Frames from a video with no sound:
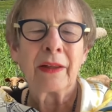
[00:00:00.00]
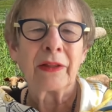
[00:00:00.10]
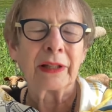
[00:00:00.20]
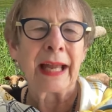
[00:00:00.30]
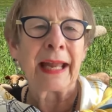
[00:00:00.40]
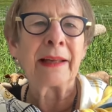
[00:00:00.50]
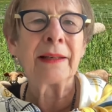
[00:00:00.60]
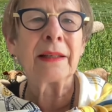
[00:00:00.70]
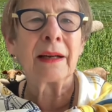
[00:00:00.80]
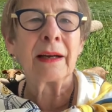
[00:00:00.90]
the
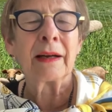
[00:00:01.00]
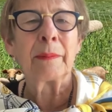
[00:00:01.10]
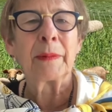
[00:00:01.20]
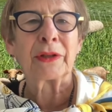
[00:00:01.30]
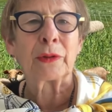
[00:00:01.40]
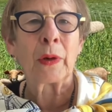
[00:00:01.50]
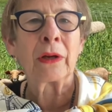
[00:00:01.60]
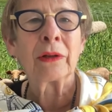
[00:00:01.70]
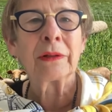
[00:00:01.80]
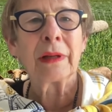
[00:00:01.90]
land, um, the
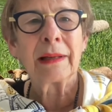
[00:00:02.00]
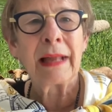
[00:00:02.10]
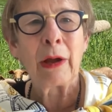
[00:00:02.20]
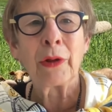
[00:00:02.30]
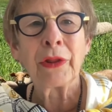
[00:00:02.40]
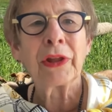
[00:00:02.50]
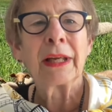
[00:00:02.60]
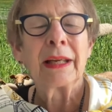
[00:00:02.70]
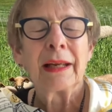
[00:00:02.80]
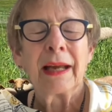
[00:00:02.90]
soil health
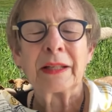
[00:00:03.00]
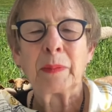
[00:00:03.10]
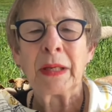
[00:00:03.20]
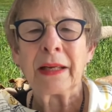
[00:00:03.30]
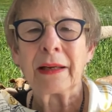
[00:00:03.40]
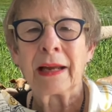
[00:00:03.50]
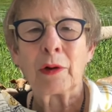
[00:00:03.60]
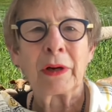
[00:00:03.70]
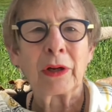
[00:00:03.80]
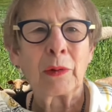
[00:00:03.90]
as being a, a
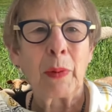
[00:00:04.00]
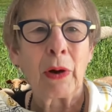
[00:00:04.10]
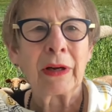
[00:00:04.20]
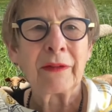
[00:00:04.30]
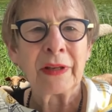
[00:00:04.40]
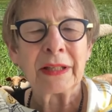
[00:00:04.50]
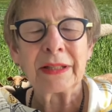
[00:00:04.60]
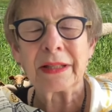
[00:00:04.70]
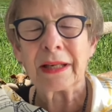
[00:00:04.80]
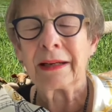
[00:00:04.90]
critical part of this.